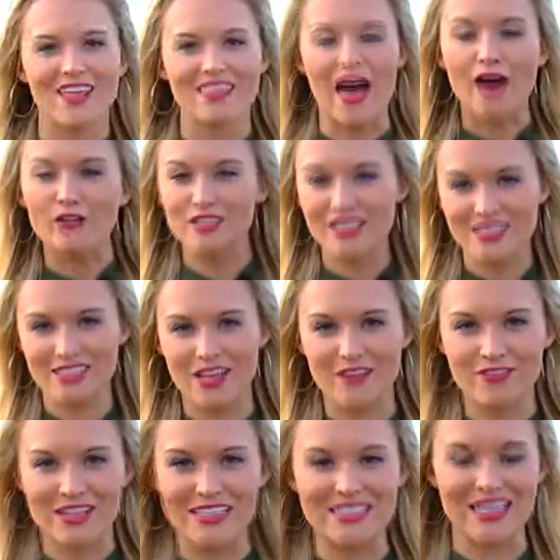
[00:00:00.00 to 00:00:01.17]
Thousands
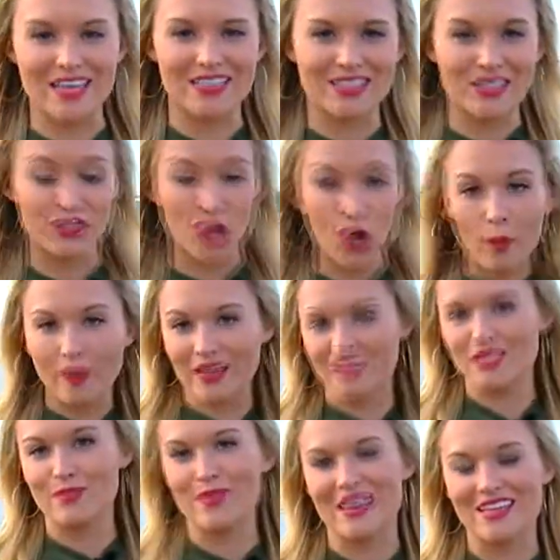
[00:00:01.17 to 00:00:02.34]
of contestants hoping
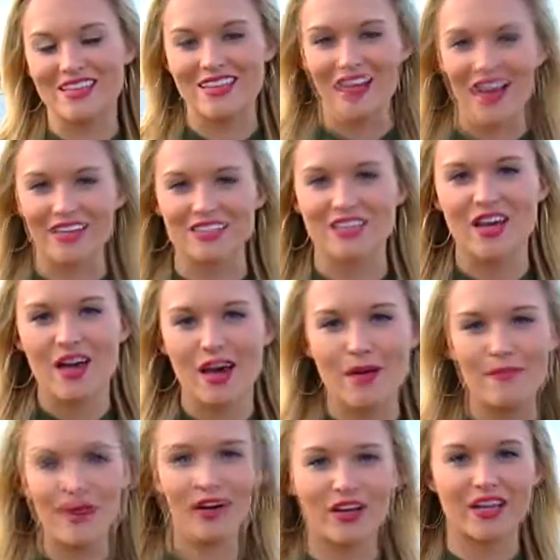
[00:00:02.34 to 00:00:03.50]
to be the next
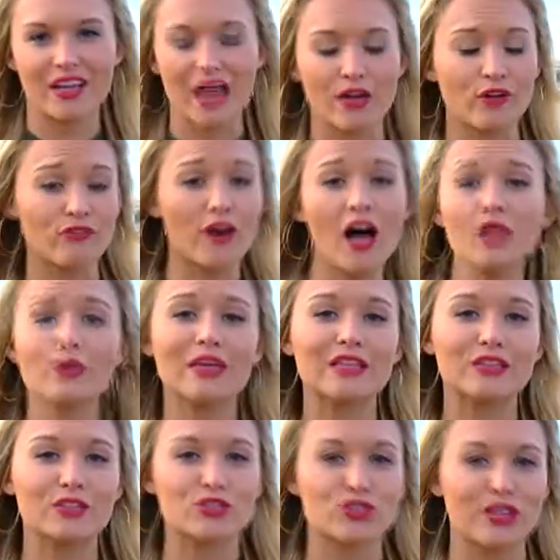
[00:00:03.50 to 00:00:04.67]
American Idol, following
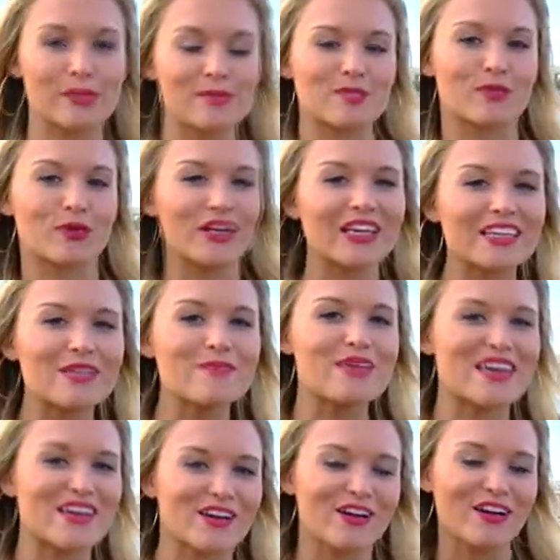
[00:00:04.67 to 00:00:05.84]
their dreams, bringing them
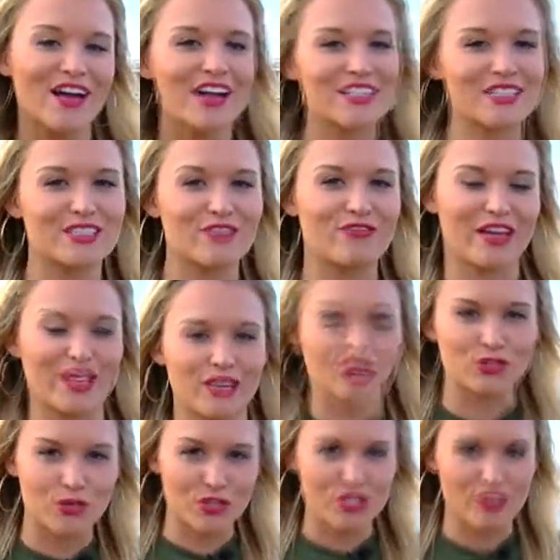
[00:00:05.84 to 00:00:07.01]
here to Savannah,
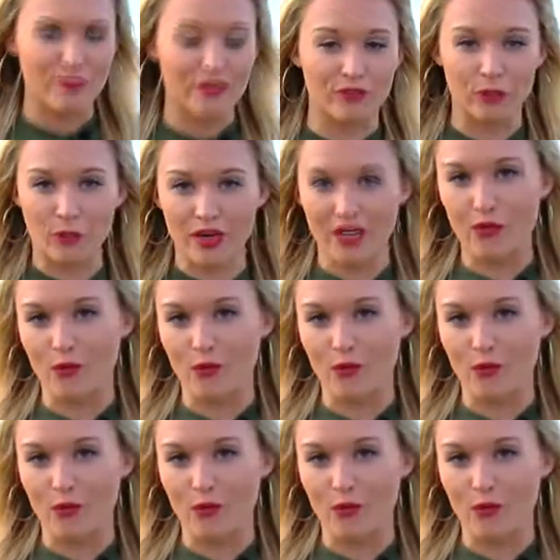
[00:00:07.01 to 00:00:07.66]
Georgia. But for one